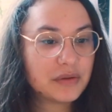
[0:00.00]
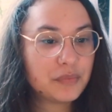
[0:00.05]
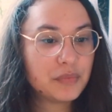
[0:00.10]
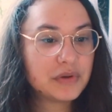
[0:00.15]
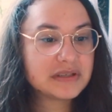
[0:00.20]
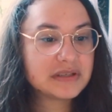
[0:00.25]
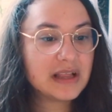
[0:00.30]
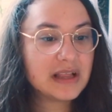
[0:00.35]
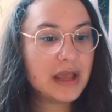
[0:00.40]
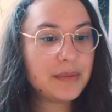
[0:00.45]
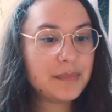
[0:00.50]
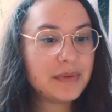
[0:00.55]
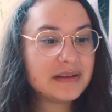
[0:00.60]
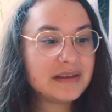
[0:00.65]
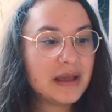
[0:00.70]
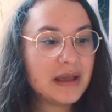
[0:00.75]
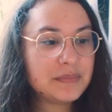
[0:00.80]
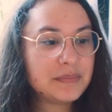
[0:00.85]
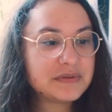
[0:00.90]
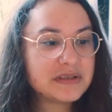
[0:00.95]
in which climate
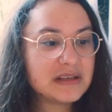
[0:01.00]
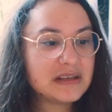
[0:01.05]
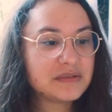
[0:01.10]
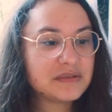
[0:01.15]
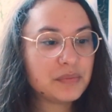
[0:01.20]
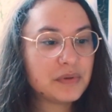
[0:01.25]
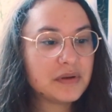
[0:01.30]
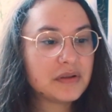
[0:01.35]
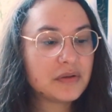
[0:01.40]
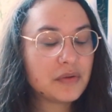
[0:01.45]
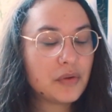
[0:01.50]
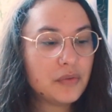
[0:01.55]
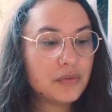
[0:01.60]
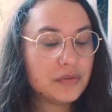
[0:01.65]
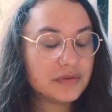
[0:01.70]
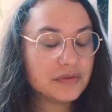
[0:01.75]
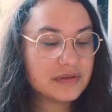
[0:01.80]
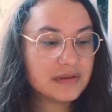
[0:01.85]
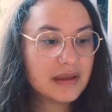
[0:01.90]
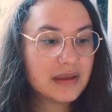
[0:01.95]
adaptation is one of the
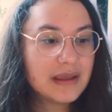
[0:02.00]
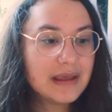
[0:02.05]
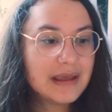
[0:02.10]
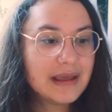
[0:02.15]
goals.